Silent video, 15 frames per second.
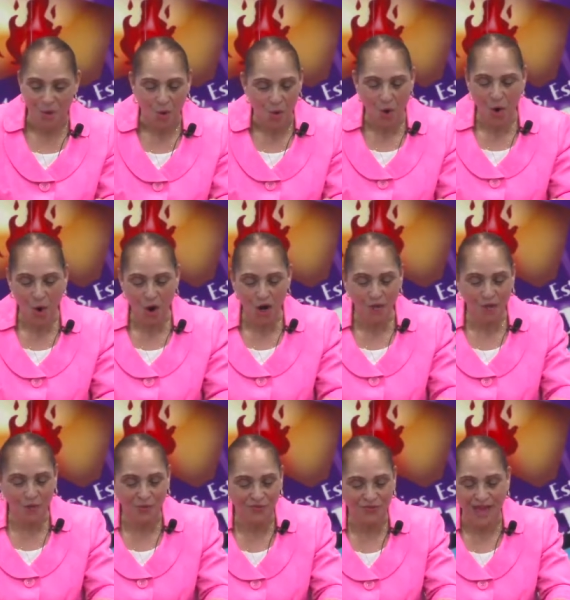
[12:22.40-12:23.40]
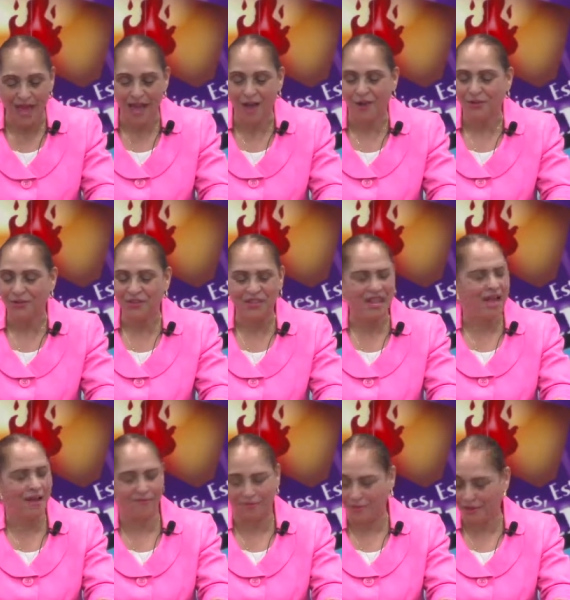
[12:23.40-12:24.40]
Or you vow
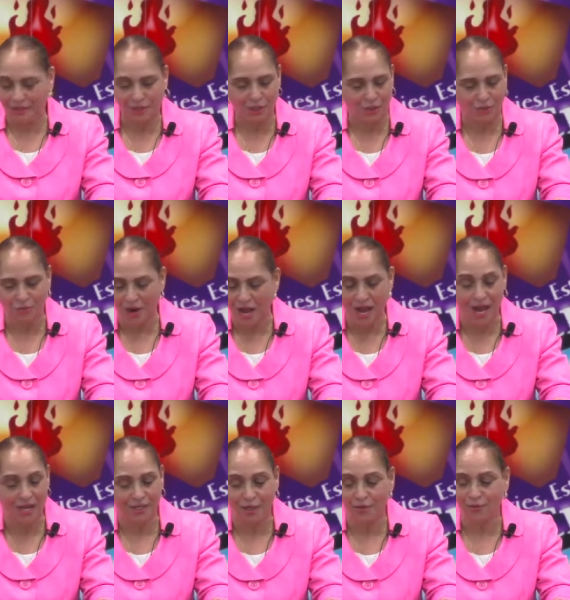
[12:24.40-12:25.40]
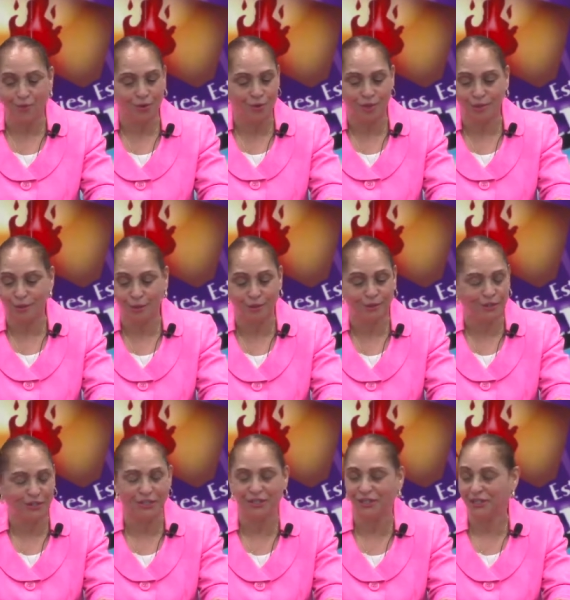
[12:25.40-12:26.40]
never to ride a roller
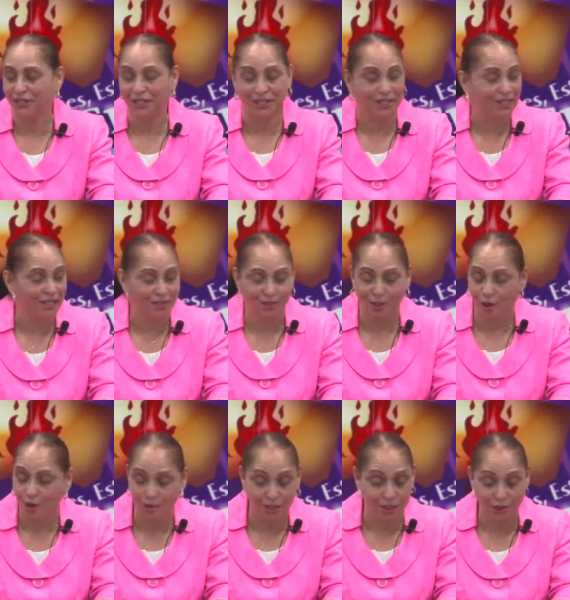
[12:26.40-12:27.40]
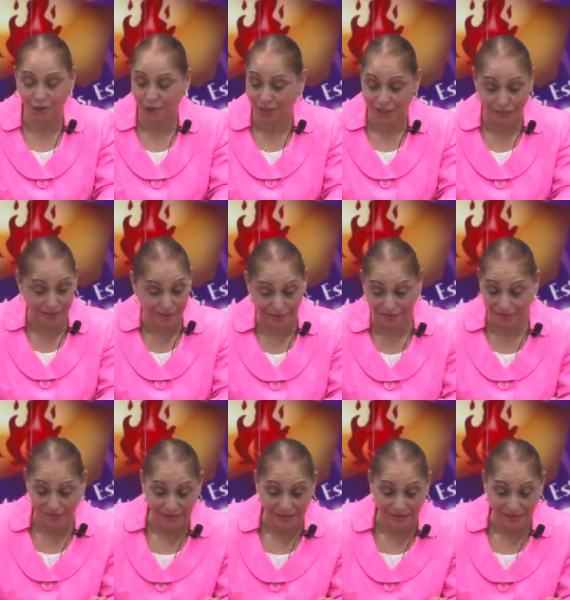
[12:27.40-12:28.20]
coaster again as long as you live.